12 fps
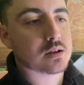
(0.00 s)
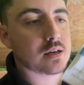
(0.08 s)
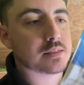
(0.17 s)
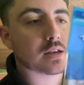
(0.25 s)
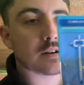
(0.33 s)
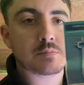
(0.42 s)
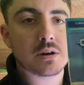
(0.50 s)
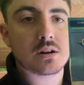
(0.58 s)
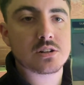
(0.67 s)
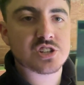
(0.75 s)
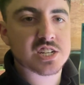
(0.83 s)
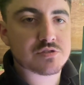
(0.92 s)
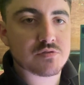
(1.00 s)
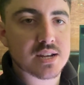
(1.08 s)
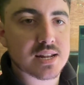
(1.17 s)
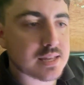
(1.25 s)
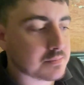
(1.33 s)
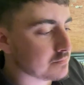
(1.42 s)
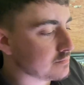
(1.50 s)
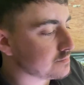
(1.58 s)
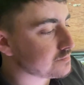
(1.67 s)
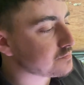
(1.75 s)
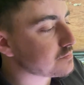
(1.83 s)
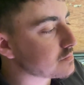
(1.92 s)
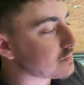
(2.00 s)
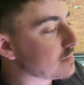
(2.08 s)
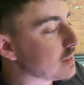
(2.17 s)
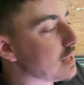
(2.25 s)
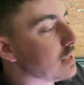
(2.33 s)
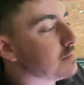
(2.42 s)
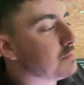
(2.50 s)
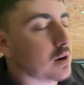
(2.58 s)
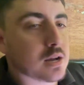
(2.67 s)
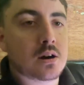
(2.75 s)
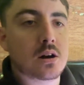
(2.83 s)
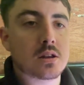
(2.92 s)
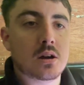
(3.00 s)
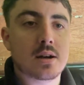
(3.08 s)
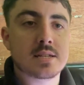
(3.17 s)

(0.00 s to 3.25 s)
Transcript: I think I've purchased really. But I can't lie,